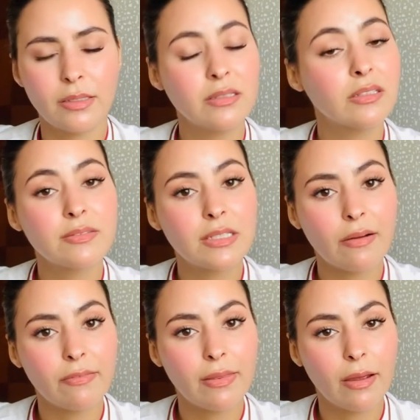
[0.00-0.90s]
tons of
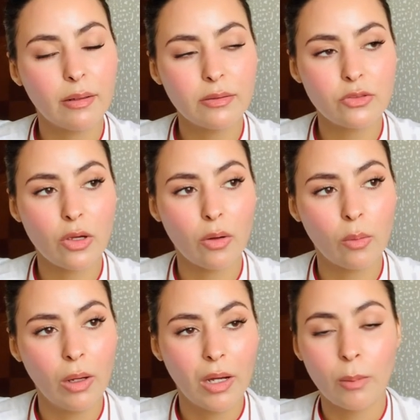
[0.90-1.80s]
stuff in there,
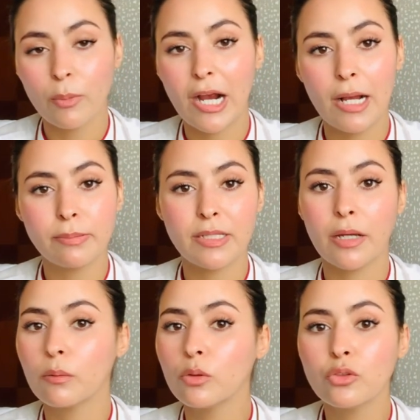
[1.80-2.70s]
so perhaps
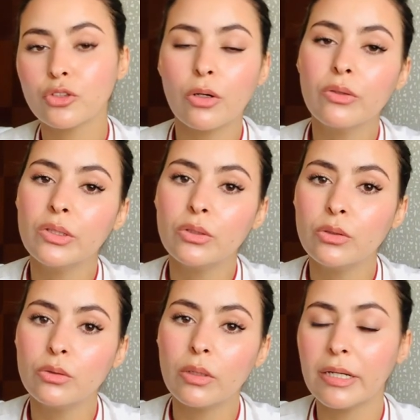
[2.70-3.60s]
I will show
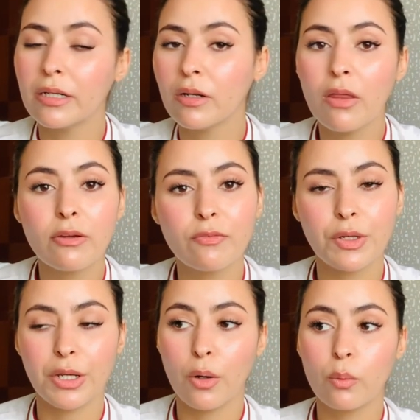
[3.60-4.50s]
you in another
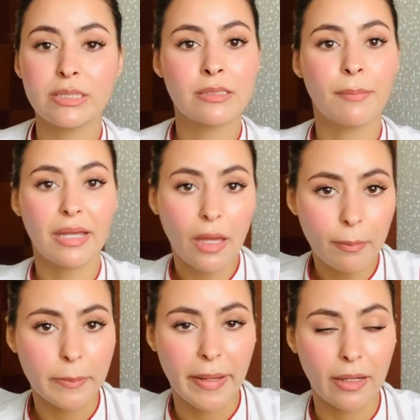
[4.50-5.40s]
video what's in my
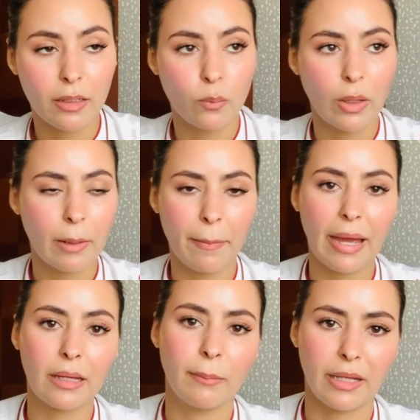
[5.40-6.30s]
cabin bag and what I
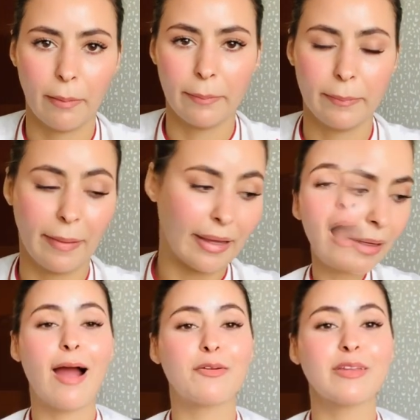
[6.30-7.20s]
pack in my cabin bag.
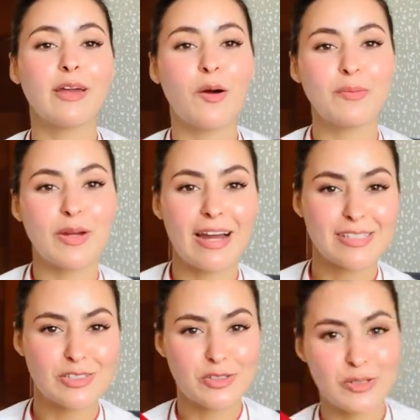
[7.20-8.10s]
I really hope you
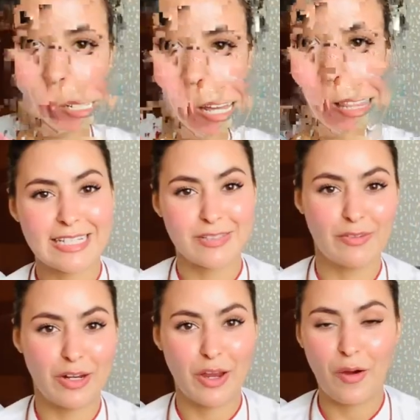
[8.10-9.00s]
guys enjoyed this
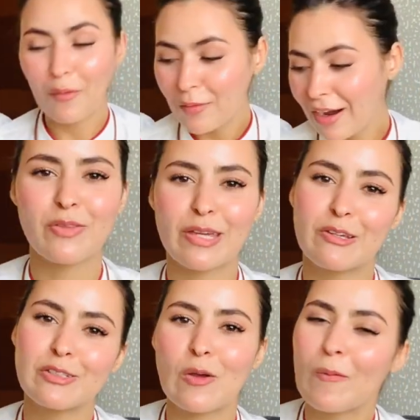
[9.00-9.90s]
video. So thank
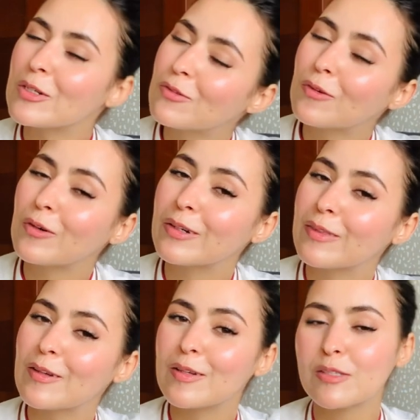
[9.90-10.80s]
you so much for
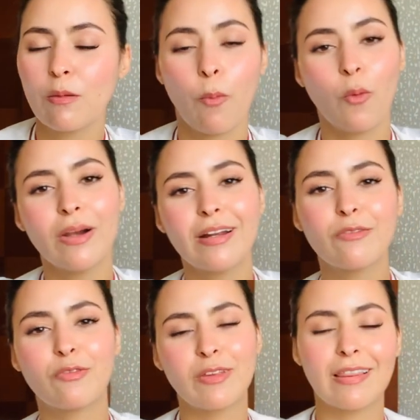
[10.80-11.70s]
the support
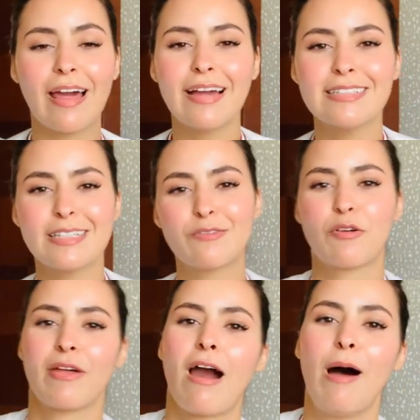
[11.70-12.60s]
and for the likes and
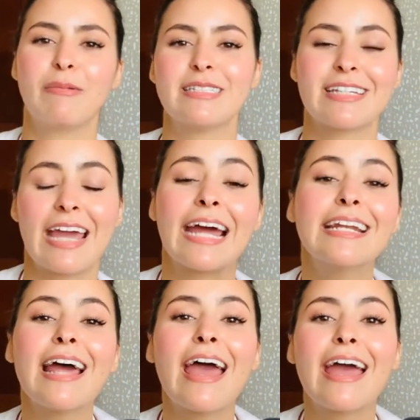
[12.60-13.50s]
for the comments
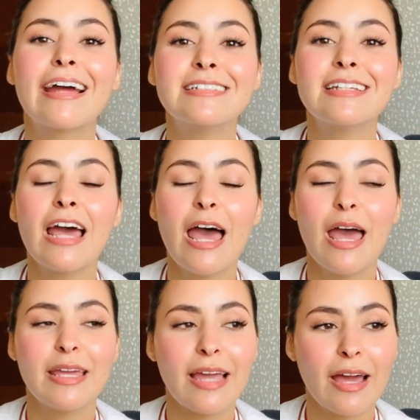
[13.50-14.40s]
again, and
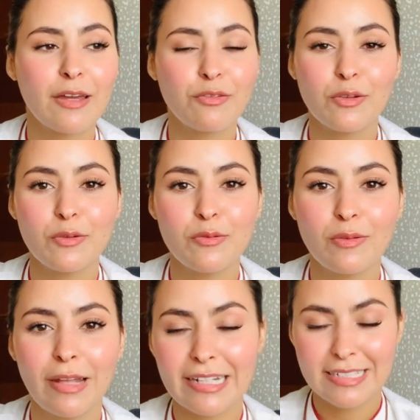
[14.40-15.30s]
yeah, if you
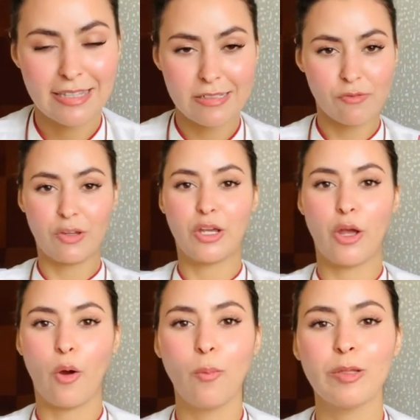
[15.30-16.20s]
liked this
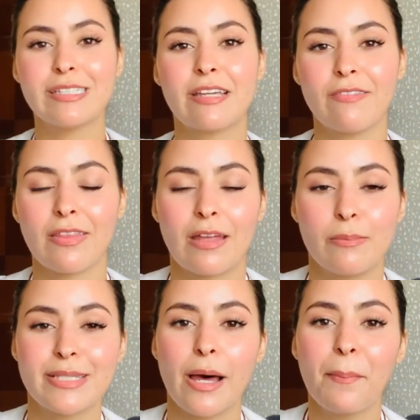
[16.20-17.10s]
video, please give it a
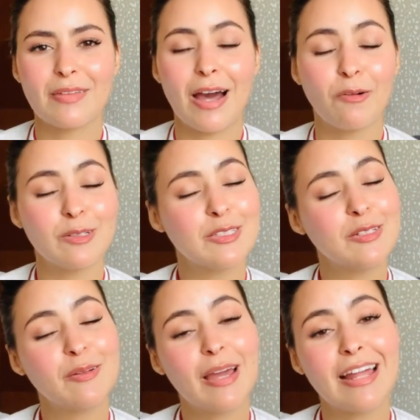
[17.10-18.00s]
thumbs up. I will see
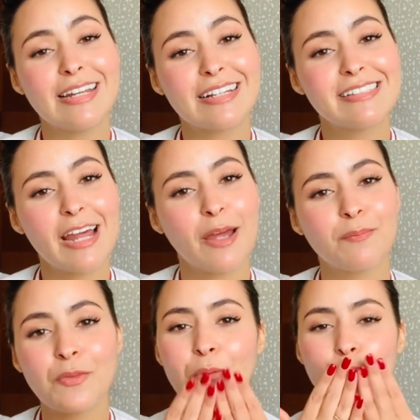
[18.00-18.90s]
you again next time.